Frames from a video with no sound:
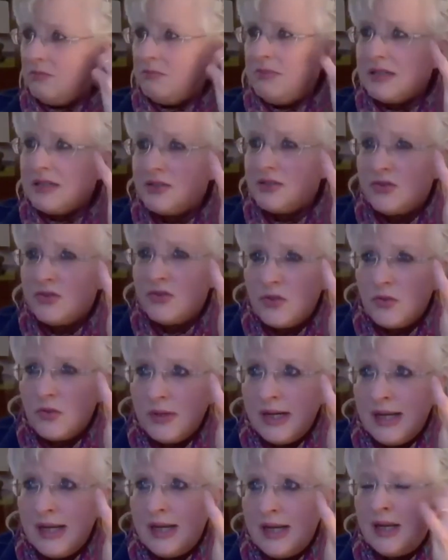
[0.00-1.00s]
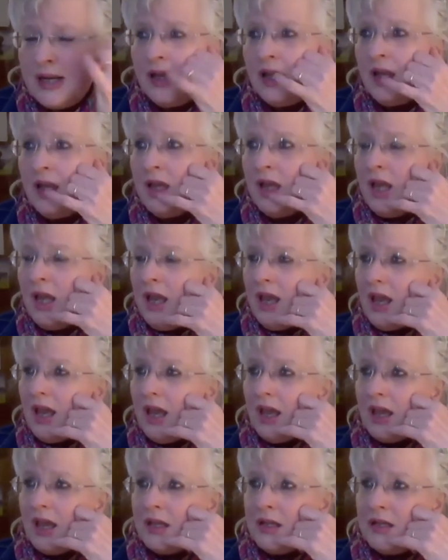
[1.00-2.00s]
mystery,
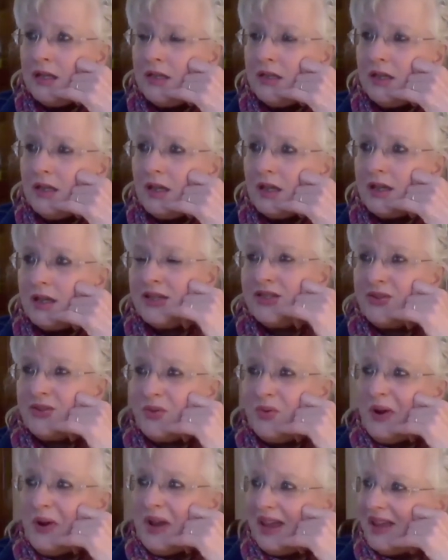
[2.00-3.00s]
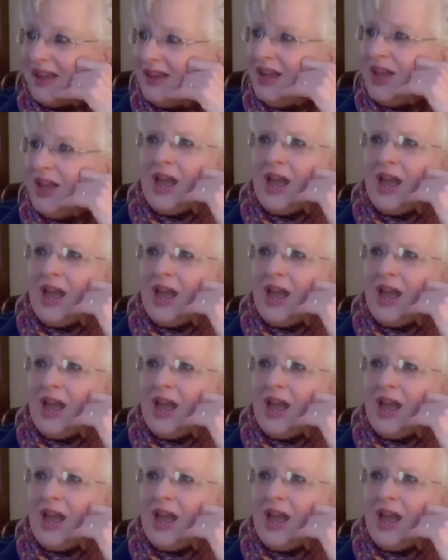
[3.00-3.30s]
and I guess the way.